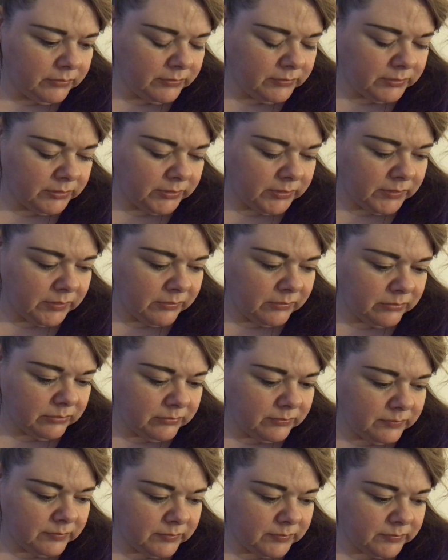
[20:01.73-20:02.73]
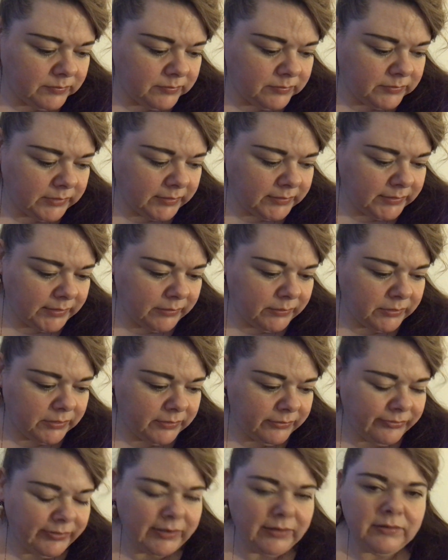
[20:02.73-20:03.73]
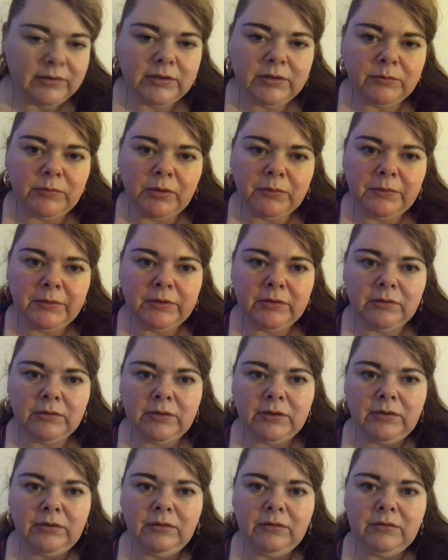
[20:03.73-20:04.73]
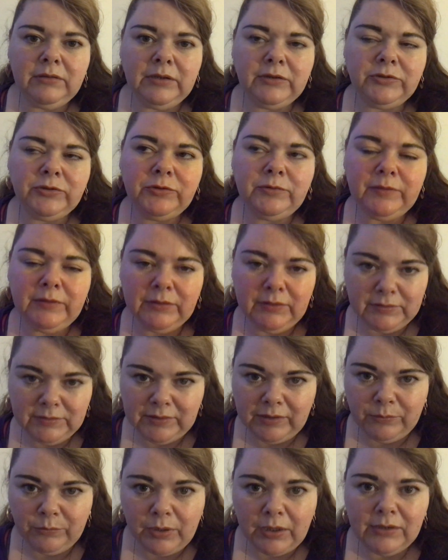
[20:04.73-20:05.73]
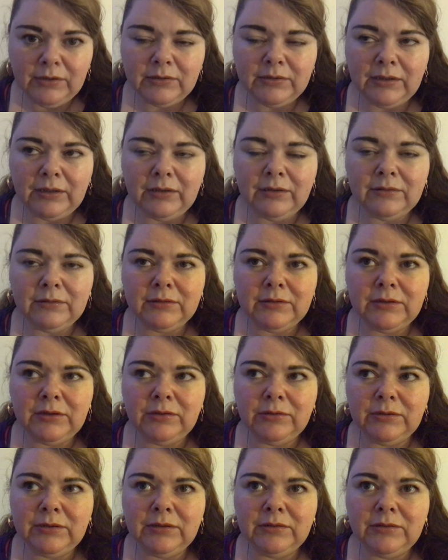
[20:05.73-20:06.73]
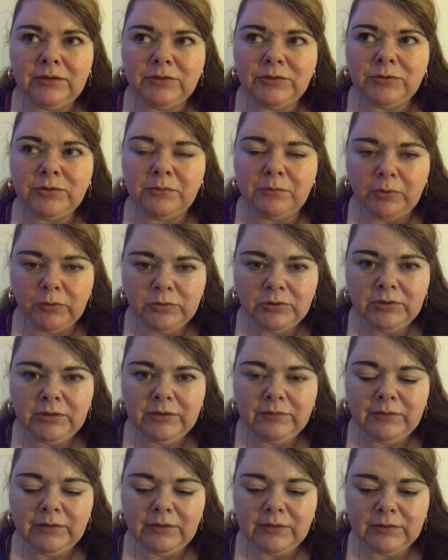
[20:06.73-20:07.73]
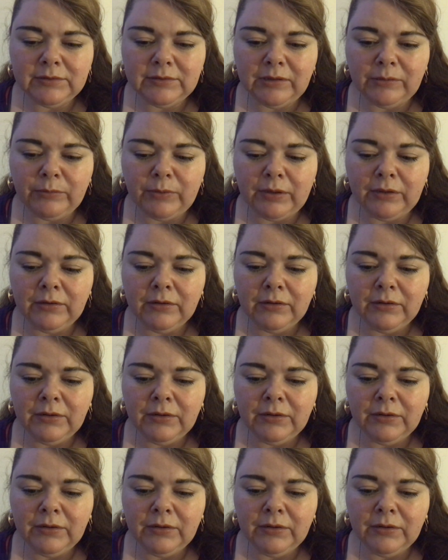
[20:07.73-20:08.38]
So you know, that's how they're feeling at the moment. You know, they do feel the same way, I think, and you know, they do emotionally feel the same way.